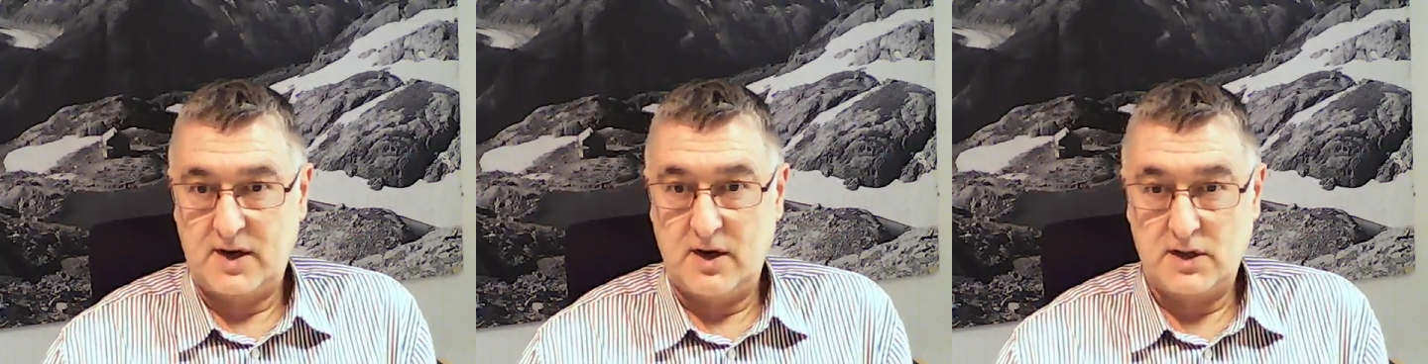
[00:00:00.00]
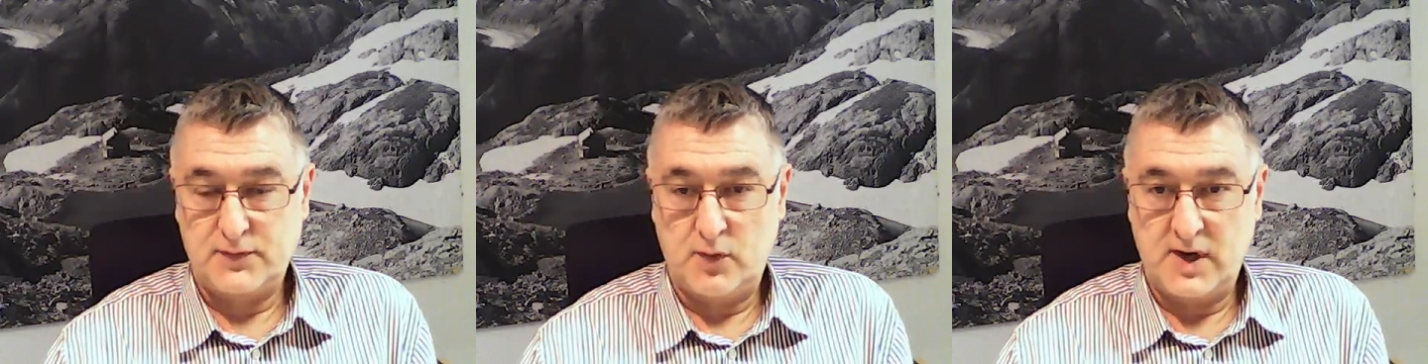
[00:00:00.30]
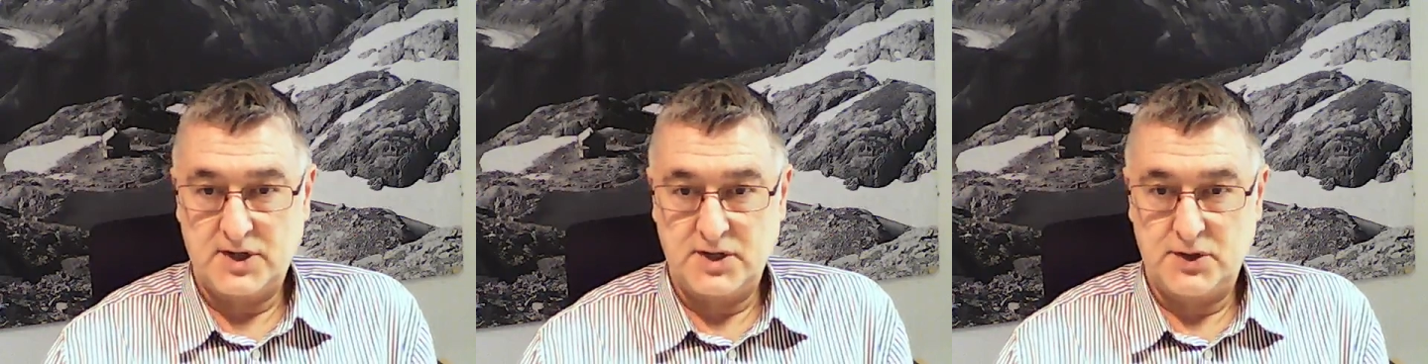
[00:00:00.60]
the Class
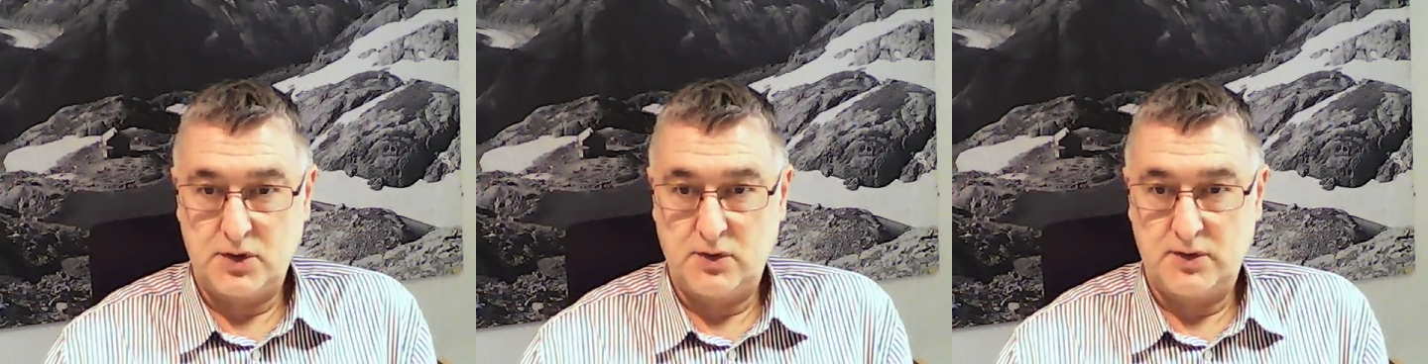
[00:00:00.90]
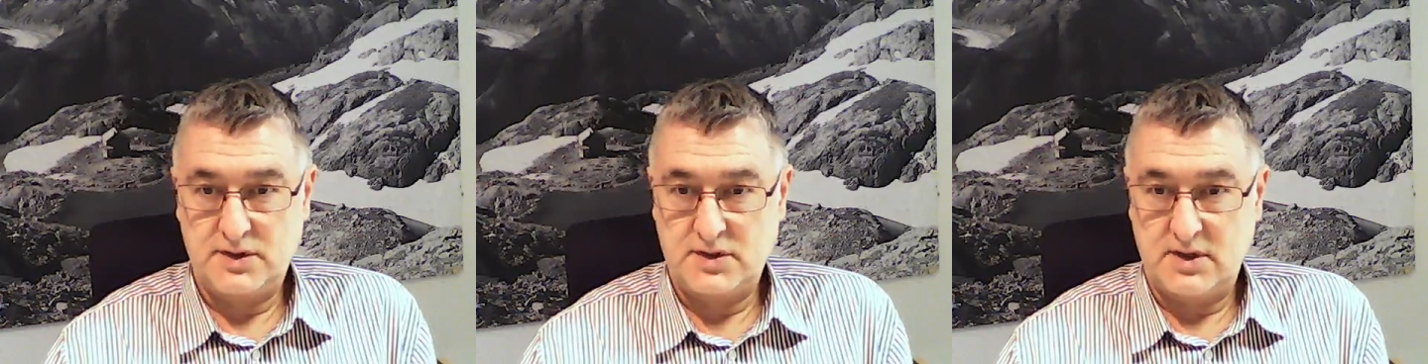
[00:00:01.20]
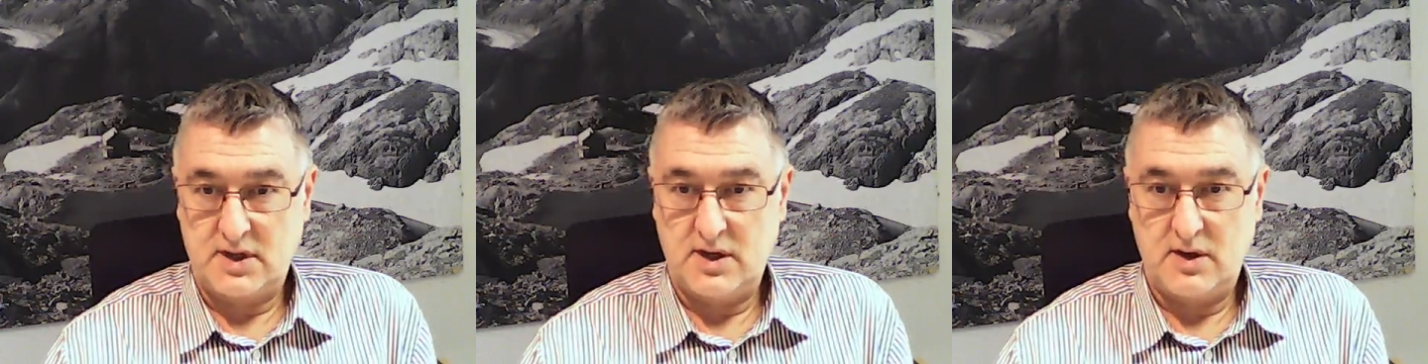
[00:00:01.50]
4 national
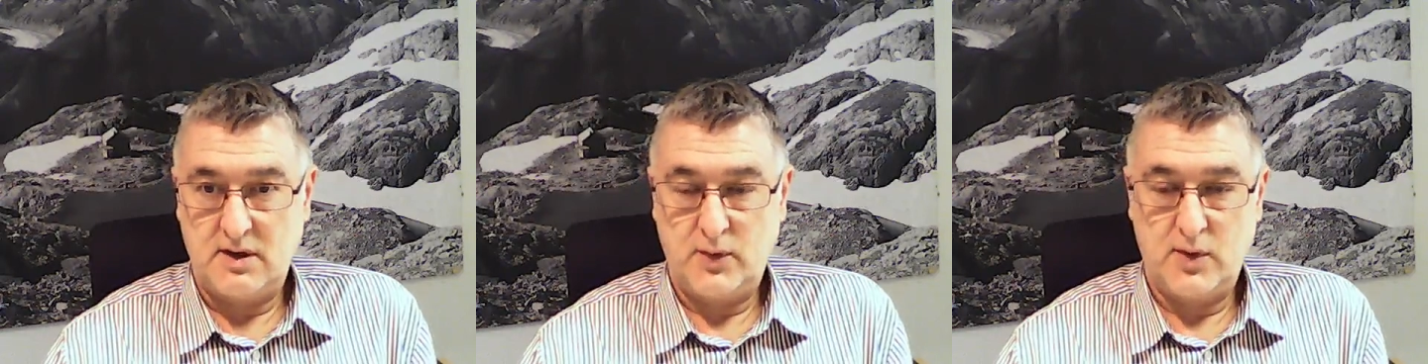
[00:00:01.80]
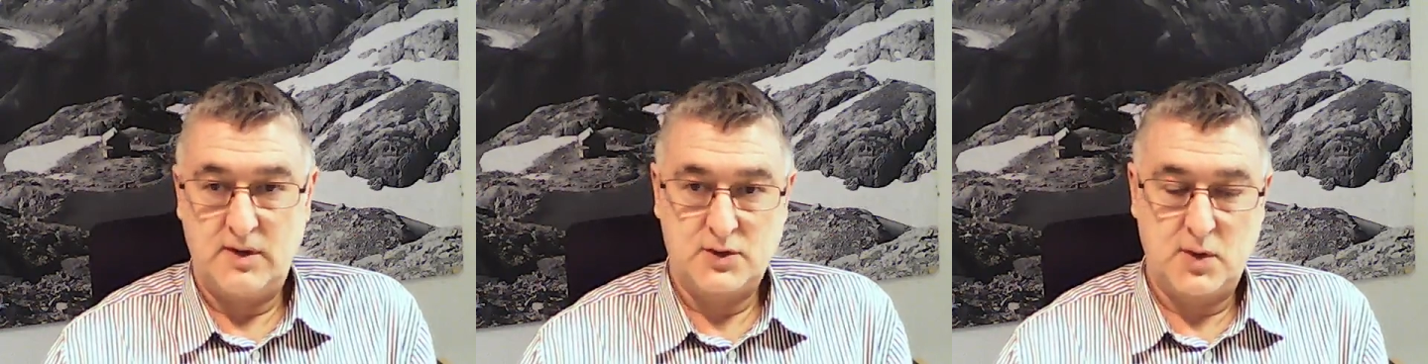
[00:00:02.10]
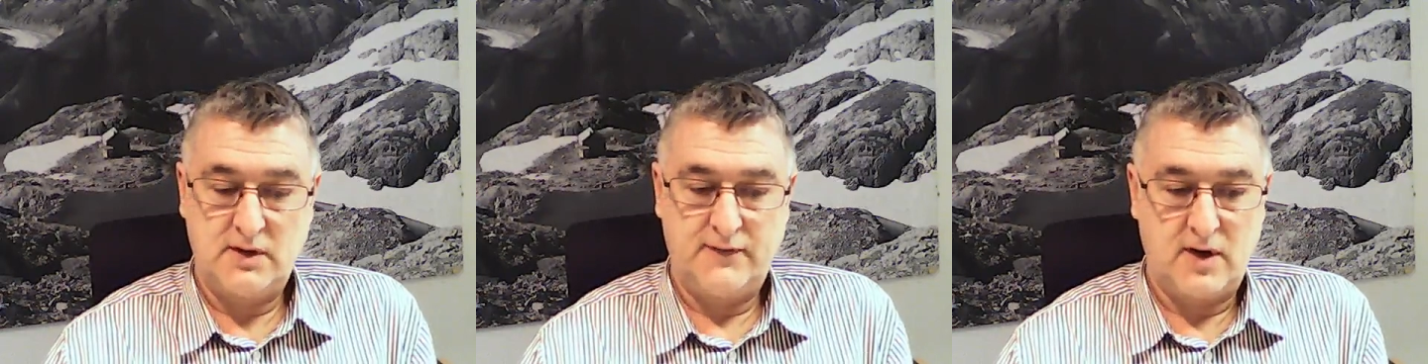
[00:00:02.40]
insurance, and if you earn
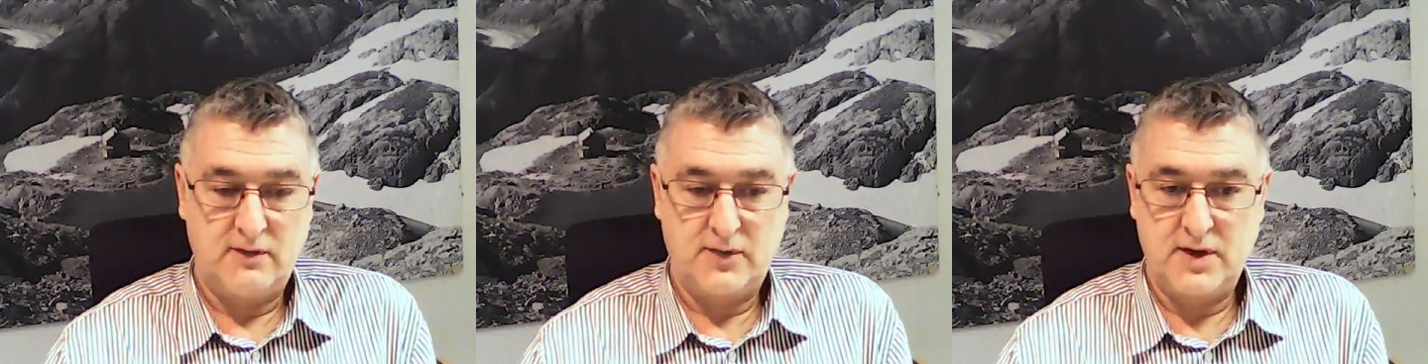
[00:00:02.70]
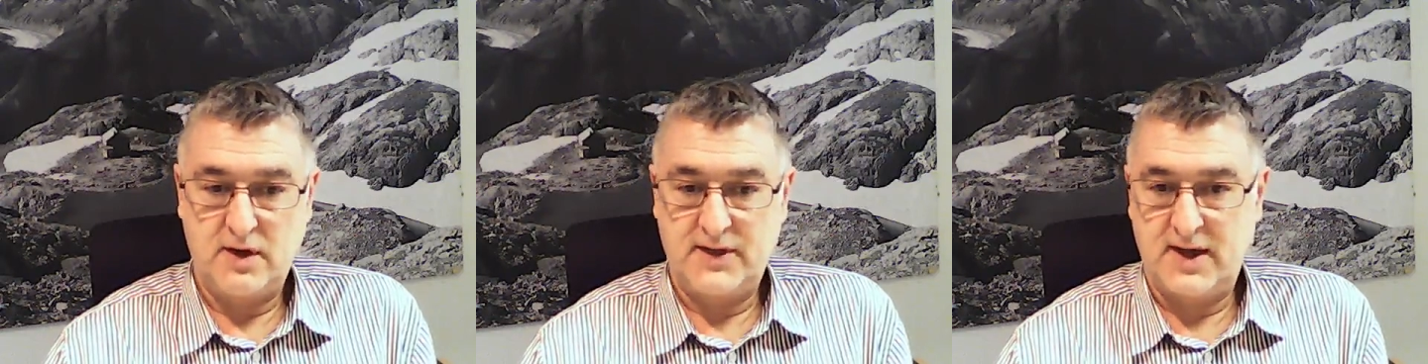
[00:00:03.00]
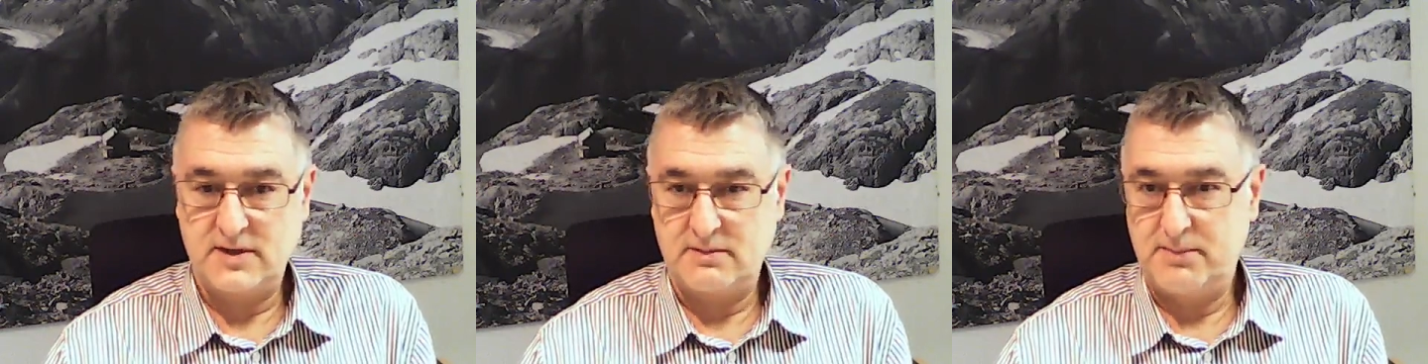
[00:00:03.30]
£25,000 or
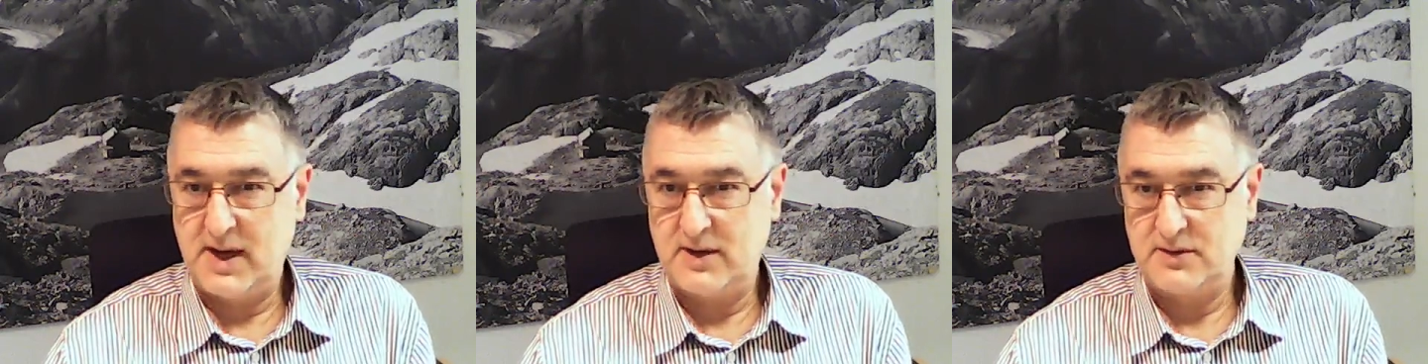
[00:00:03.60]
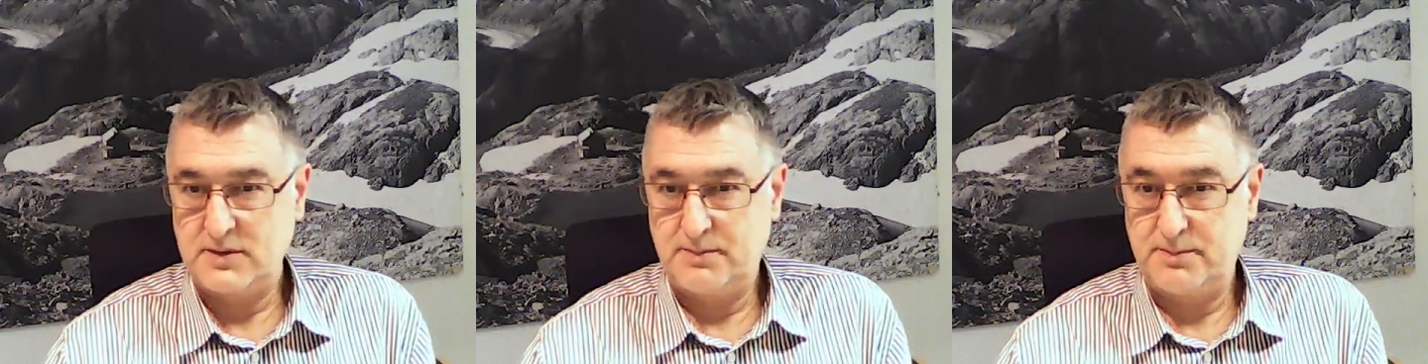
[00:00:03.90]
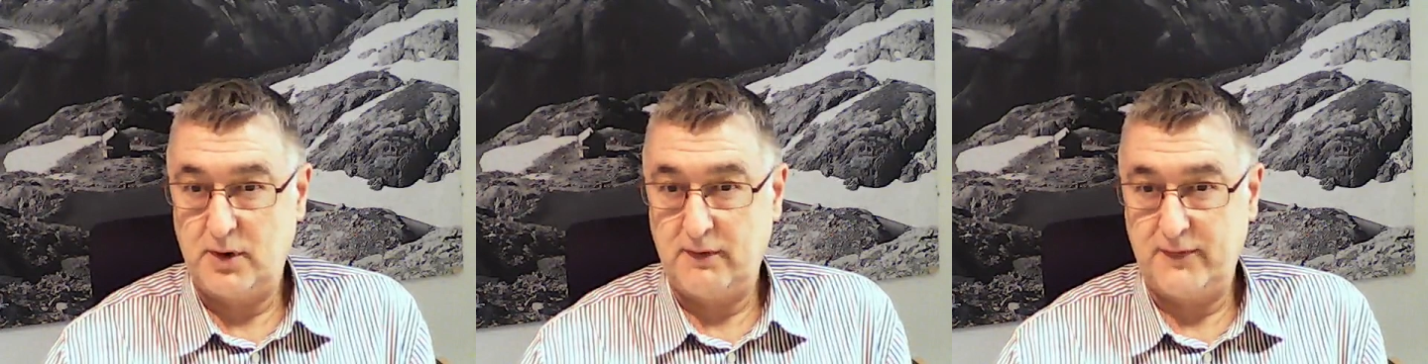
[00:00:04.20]

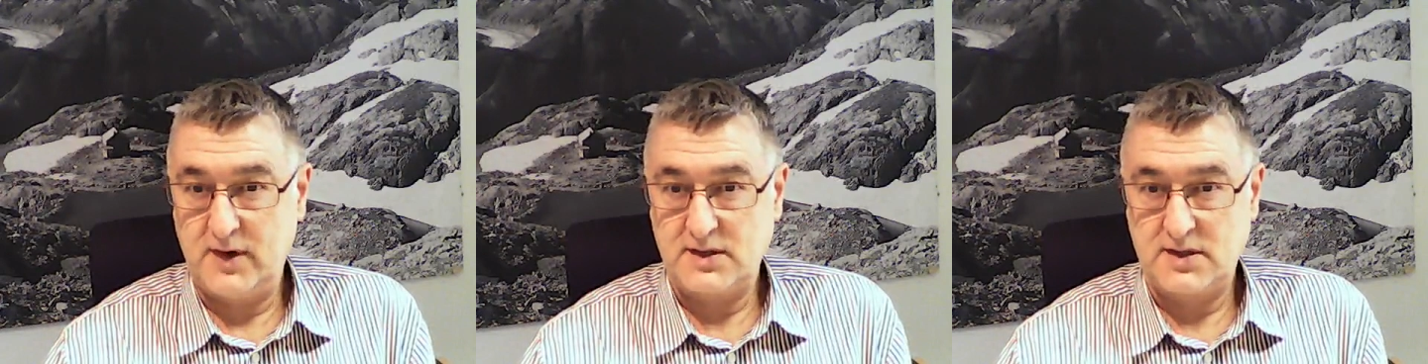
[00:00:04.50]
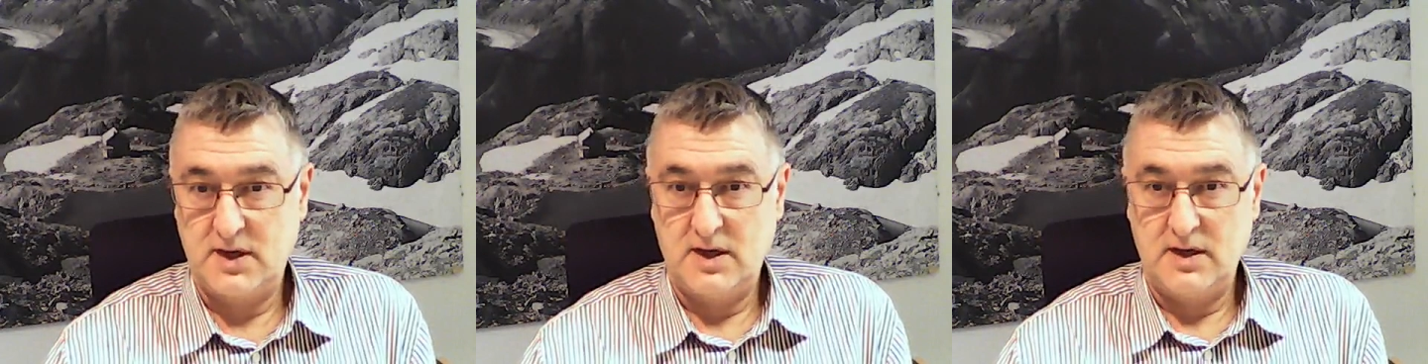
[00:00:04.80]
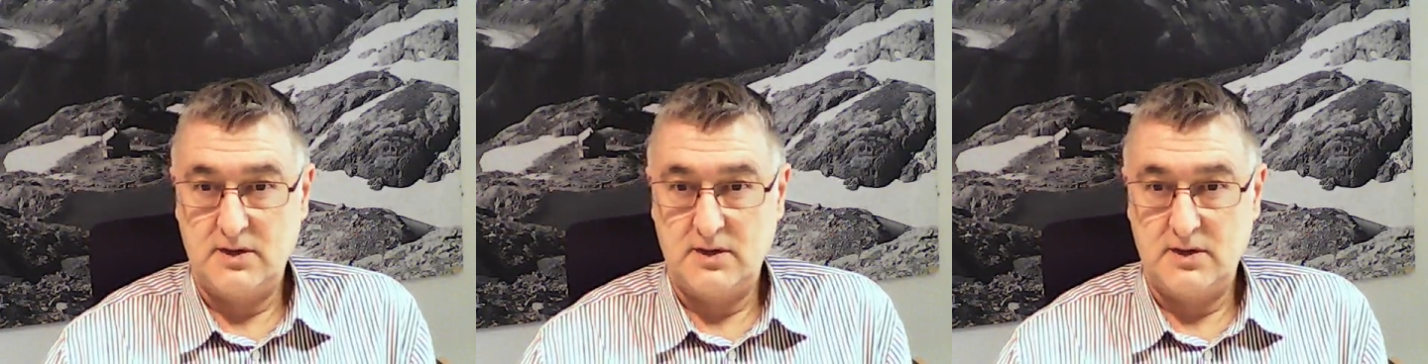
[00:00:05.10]
£30,000 profit,